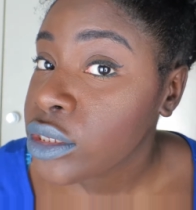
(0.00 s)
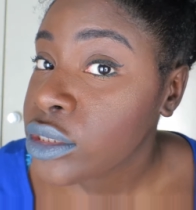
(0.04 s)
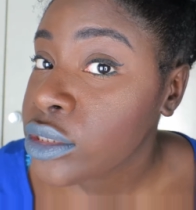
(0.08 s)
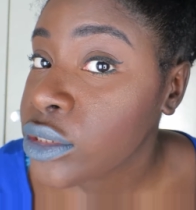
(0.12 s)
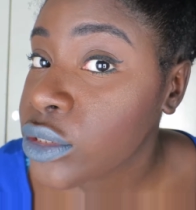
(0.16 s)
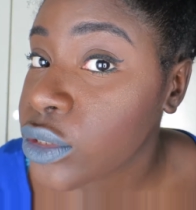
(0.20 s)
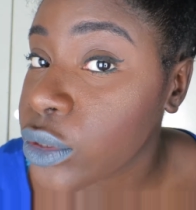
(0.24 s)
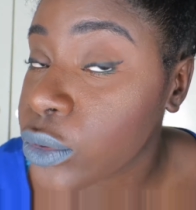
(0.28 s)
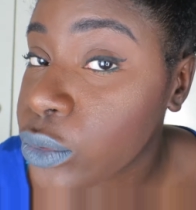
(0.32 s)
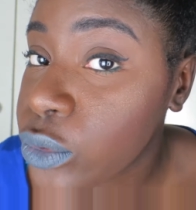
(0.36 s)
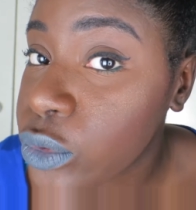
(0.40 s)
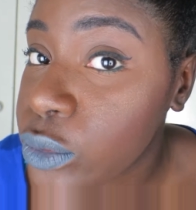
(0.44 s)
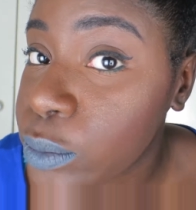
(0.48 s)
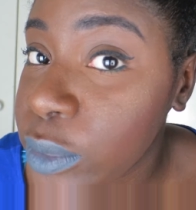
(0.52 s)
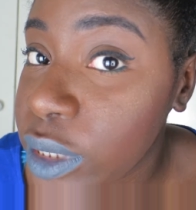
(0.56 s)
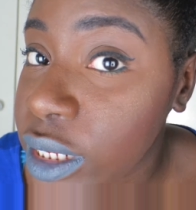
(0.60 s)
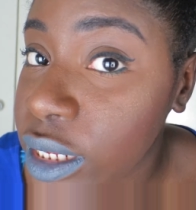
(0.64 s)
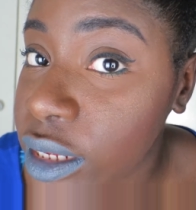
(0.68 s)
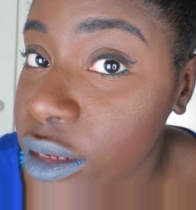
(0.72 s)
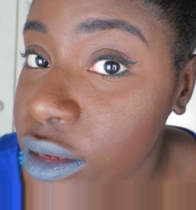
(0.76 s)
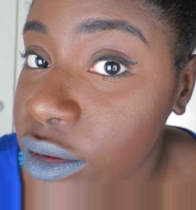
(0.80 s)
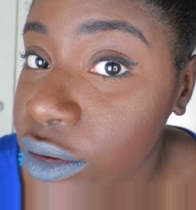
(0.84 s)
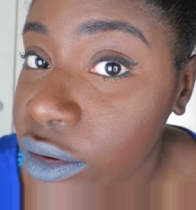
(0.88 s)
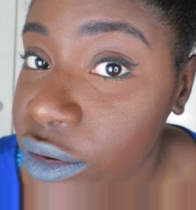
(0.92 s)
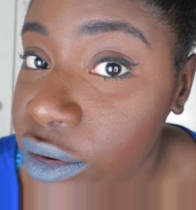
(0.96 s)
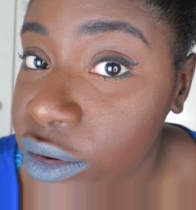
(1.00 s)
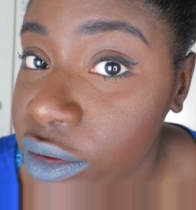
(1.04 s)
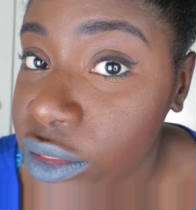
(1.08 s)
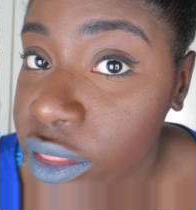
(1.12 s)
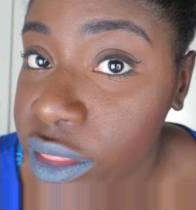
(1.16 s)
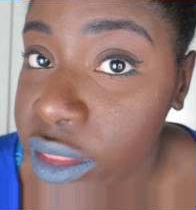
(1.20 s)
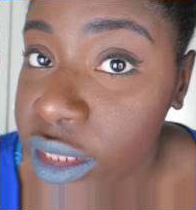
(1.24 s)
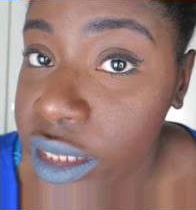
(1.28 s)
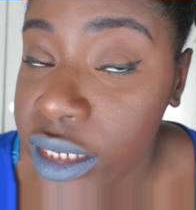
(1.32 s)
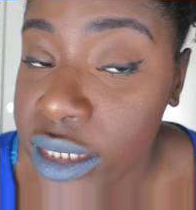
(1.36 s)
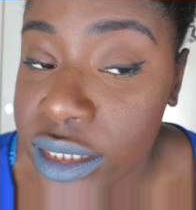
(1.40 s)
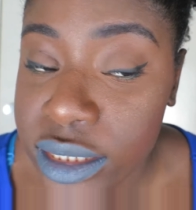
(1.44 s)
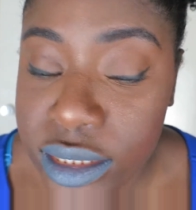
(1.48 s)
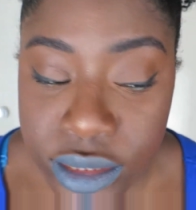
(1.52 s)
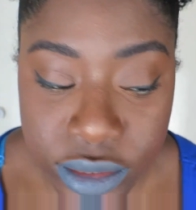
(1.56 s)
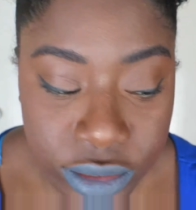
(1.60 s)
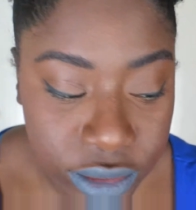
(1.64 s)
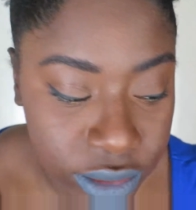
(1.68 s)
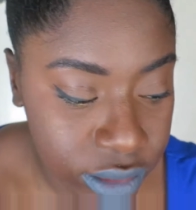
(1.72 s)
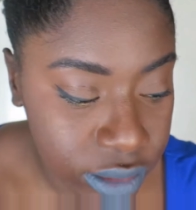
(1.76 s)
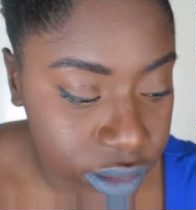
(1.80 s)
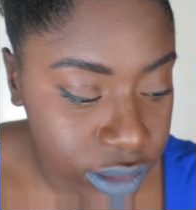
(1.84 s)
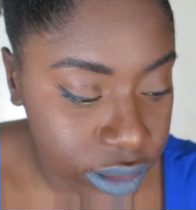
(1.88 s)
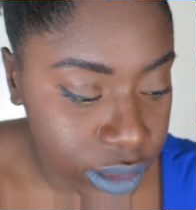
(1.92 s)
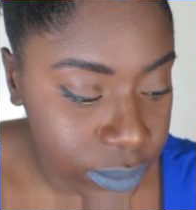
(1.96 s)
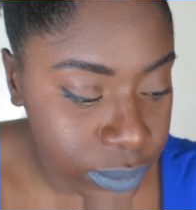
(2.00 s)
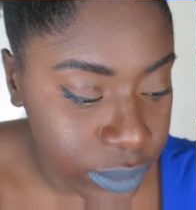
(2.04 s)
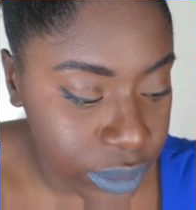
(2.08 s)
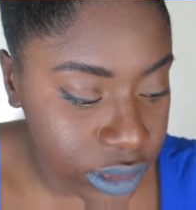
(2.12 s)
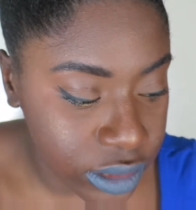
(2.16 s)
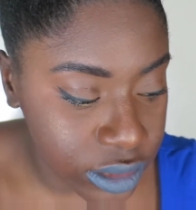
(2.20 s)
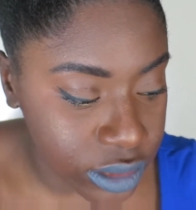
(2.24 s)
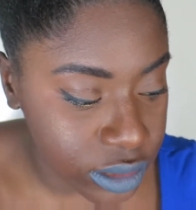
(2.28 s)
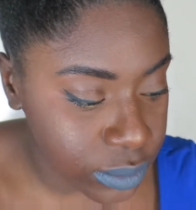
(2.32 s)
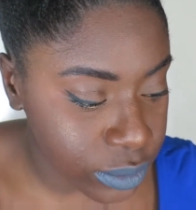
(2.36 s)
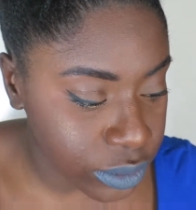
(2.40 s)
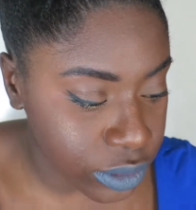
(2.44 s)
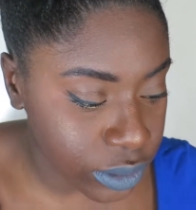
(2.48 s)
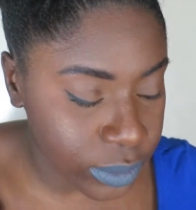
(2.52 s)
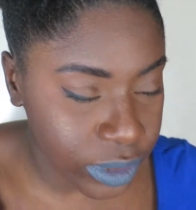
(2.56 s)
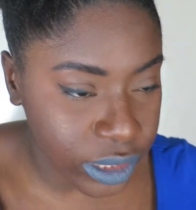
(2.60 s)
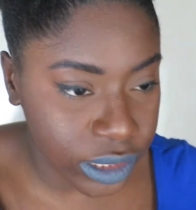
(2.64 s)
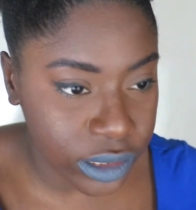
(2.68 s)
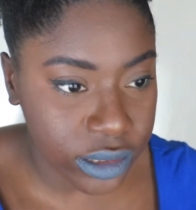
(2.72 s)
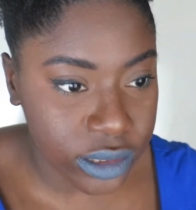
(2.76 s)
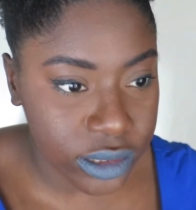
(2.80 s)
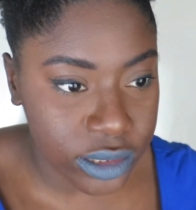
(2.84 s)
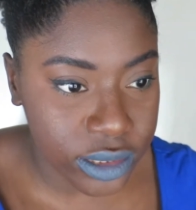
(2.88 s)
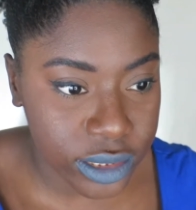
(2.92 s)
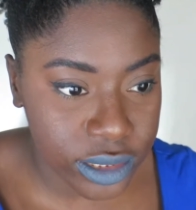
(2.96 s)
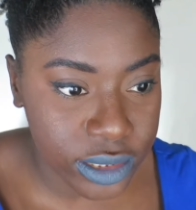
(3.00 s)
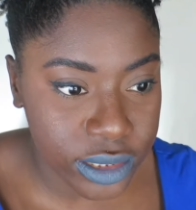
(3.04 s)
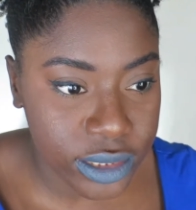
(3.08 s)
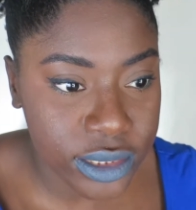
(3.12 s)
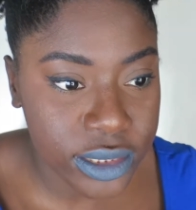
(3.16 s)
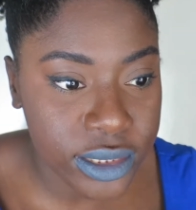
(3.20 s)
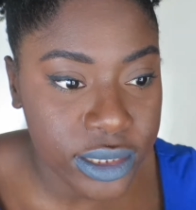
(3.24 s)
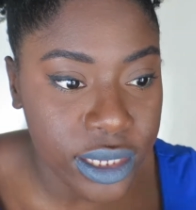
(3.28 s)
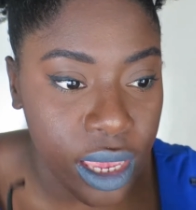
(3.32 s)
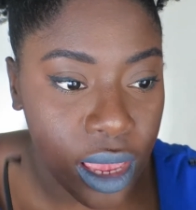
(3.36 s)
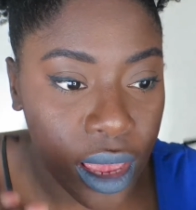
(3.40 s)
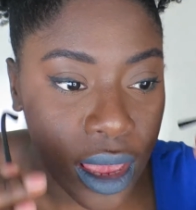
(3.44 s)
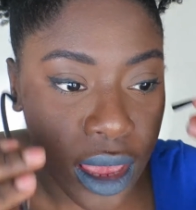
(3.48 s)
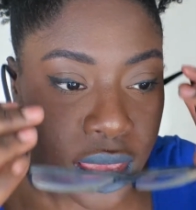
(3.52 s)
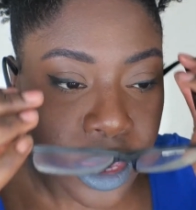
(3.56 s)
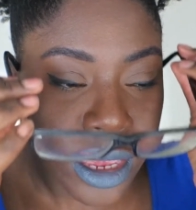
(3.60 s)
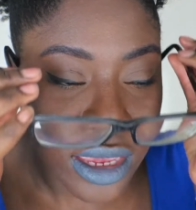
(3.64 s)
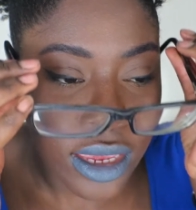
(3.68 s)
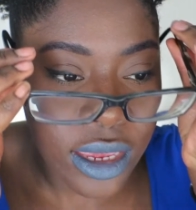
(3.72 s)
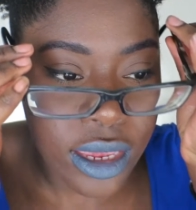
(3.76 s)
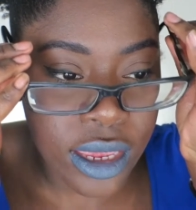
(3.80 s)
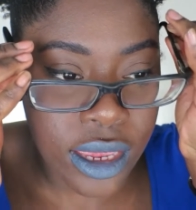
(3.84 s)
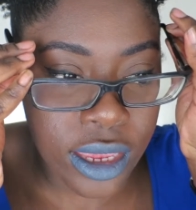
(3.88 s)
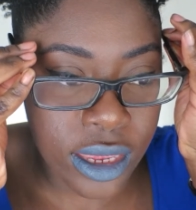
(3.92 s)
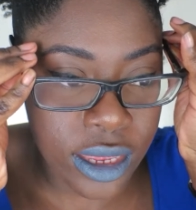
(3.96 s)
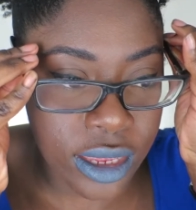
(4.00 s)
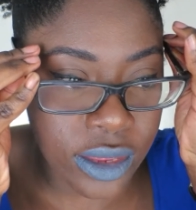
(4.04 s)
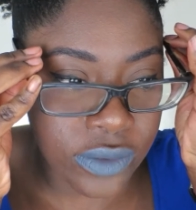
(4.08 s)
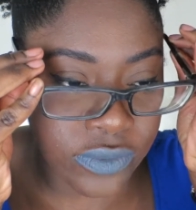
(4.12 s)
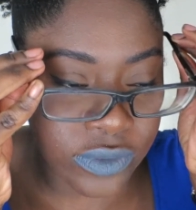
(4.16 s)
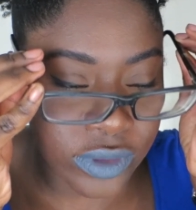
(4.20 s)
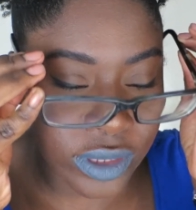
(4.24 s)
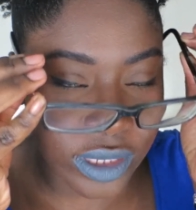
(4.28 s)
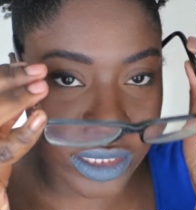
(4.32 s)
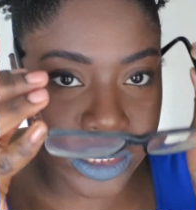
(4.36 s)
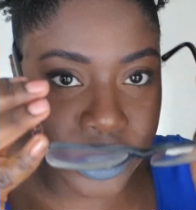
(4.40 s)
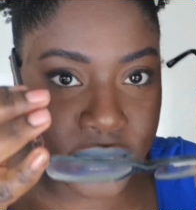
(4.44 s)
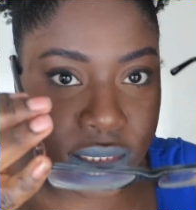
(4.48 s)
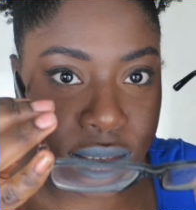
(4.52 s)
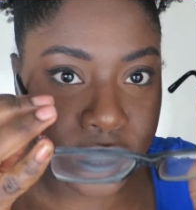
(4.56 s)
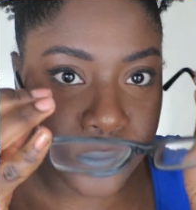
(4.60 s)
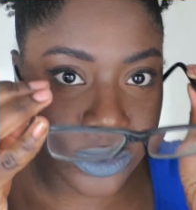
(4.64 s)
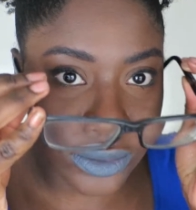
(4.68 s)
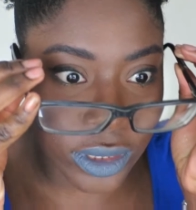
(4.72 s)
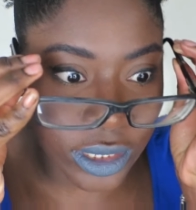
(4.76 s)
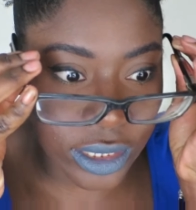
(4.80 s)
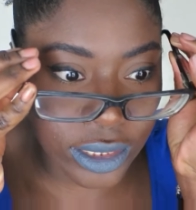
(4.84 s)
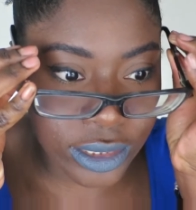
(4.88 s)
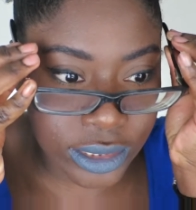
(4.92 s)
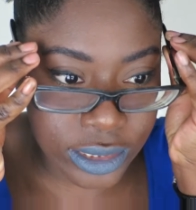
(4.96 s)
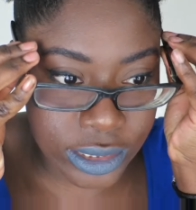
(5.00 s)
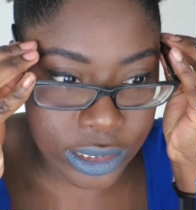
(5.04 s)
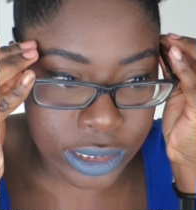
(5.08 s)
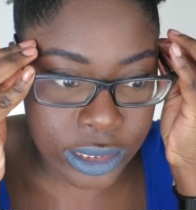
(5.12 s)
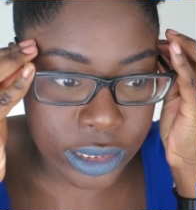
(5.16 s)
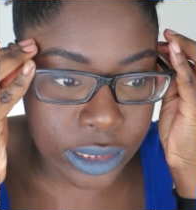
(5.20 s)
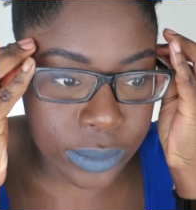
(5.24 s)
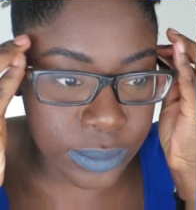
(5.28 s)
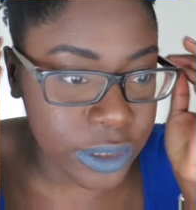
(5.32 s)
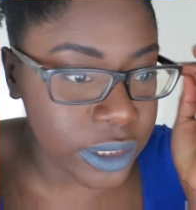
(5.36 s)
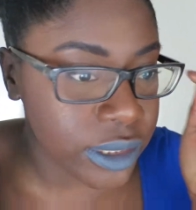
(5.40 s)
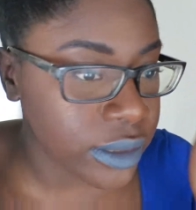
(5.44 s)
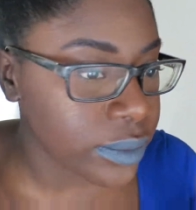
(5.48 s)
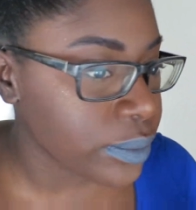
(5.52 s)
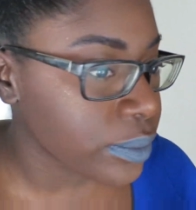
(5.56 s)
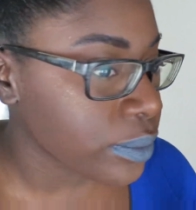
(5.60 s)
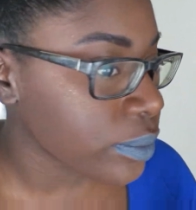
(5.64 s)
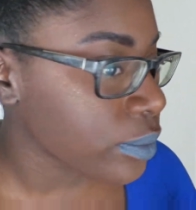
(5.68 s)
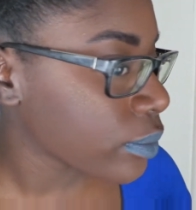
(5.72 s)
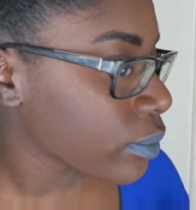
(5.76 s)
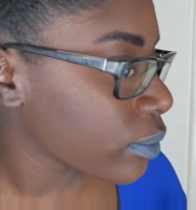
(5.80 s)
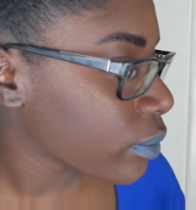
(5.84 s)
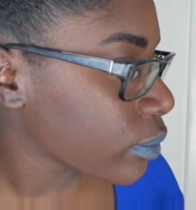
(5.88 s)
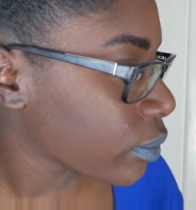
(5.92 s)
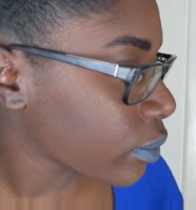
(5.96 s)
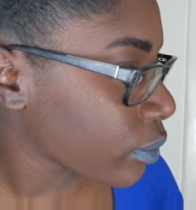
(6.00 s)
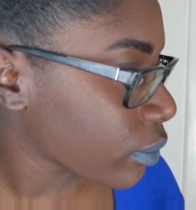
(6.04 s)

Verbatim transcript: sold me on this look. Let me just put my glasses to see if you can still like see some of it.